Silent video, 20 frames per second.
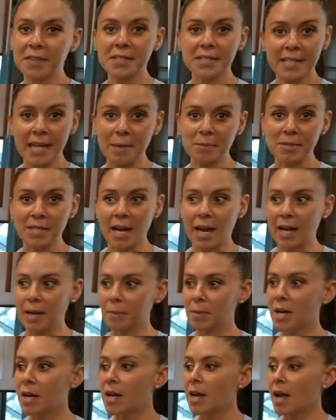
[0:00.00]
the same
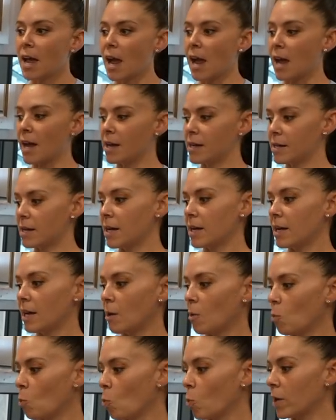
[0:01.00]
time. And
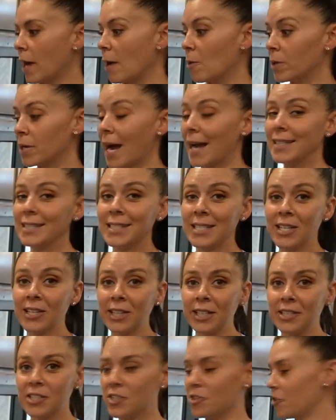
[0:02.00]
what I would
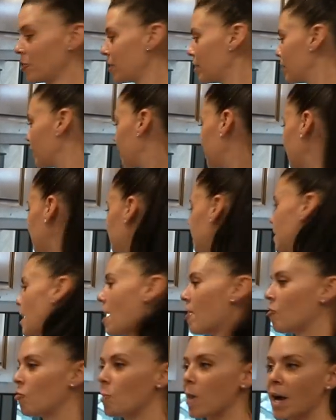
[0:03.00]
ideally do is
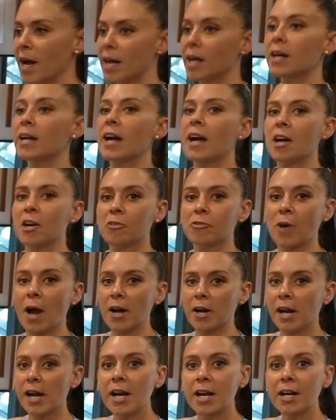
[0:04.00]
have my air
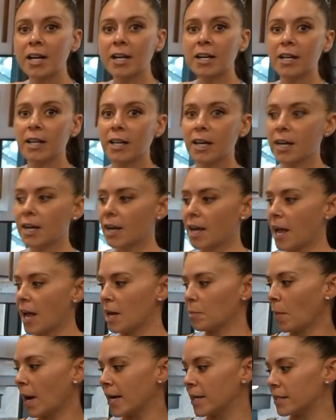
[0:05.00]
fryer here
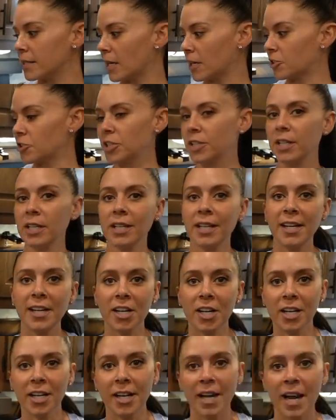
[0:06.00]
and my induction
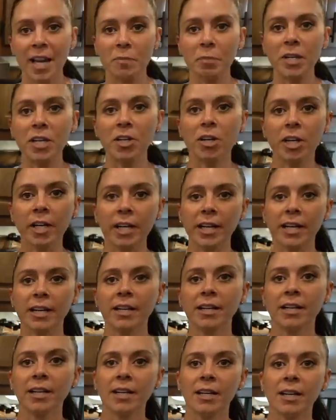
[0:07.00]
here and be
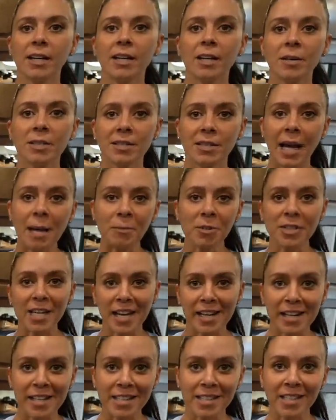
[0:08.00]
cooking
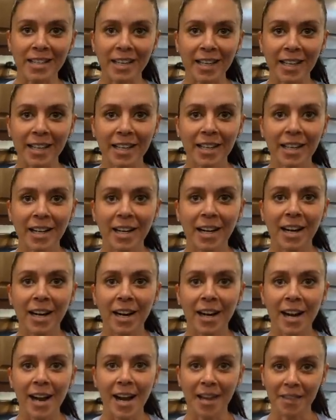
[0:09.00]
simultaneously
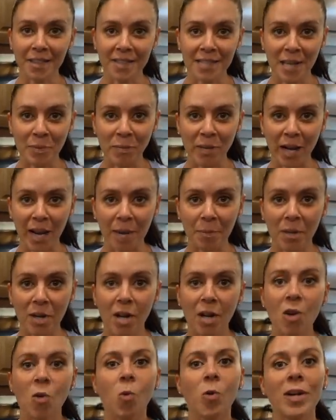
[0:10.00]
at the same time.
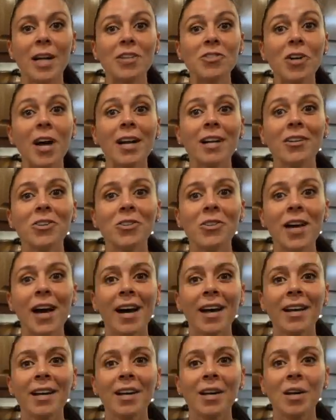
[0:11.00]
When I try to do
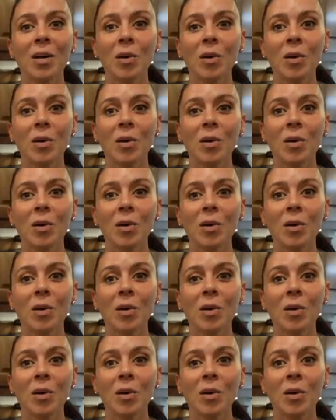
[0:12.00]
that,